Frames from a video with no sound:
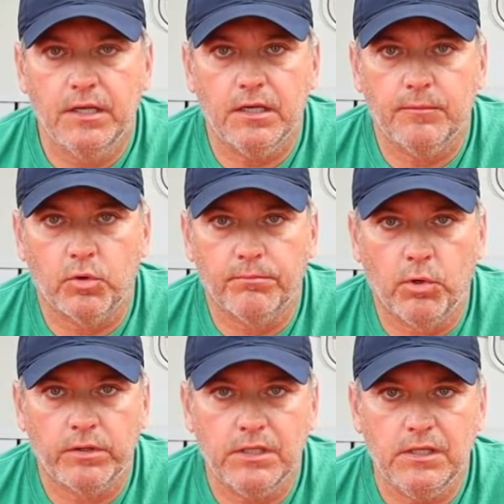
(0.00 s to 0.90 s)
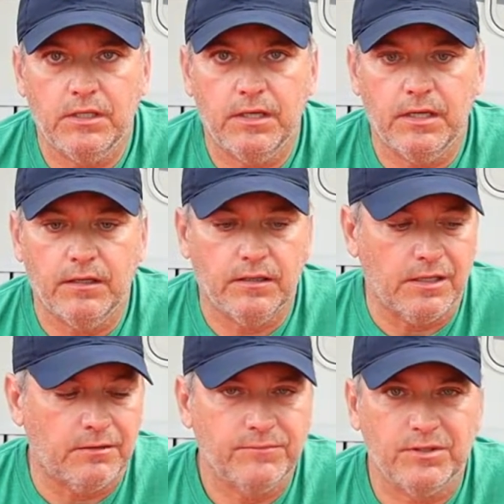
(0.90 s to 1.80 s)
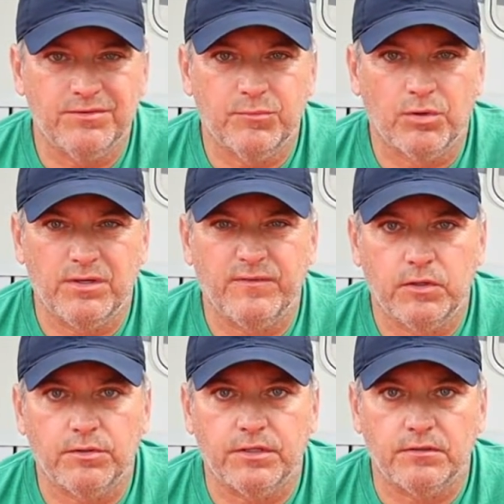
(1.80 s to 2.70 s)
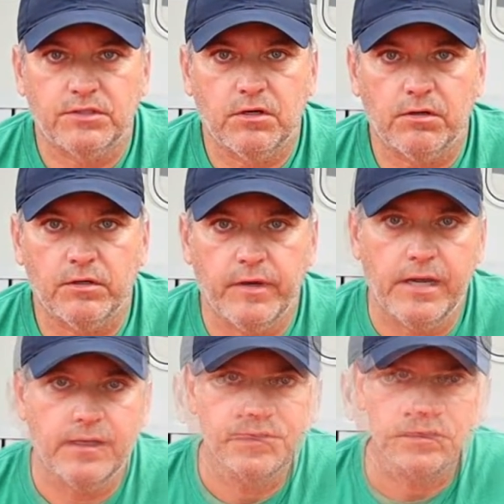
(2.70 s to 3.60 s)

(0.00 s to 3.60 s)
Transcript: more bulky, and more difficult to cart around.